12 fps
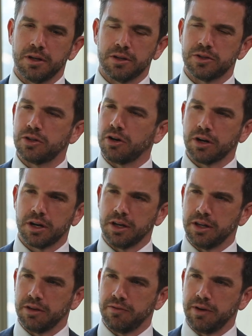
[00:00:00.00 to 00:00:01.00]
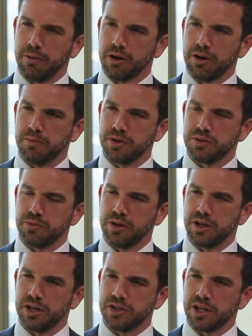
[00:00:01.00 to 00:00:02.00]
historically the Fair Work
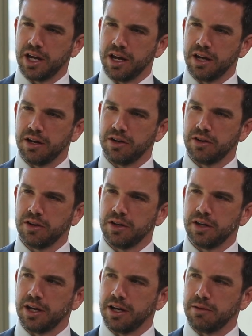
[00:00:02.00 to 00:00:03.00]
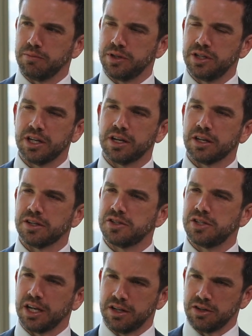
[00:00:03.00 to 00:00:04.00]
Ombudsman has had particular
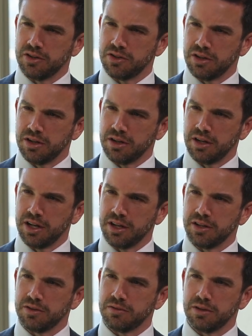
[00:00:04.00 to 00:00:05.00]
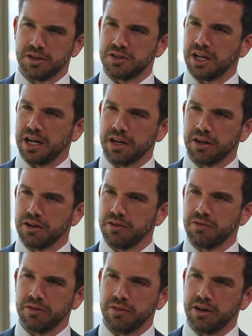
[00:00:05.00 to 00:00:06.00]
sectors that it has targeted
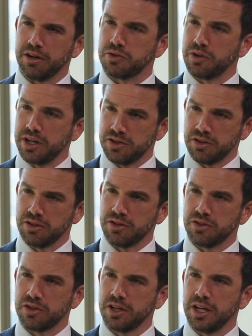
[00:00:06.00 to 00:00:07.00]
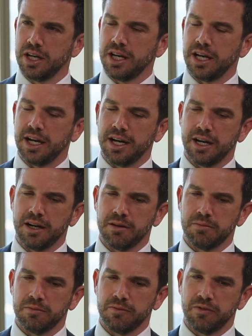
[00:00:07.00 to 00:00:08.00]
for various reasons,
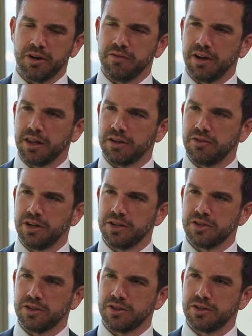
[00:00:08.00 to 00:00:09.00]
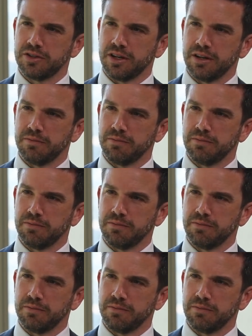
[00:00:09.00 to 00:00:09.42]
very valid reasons,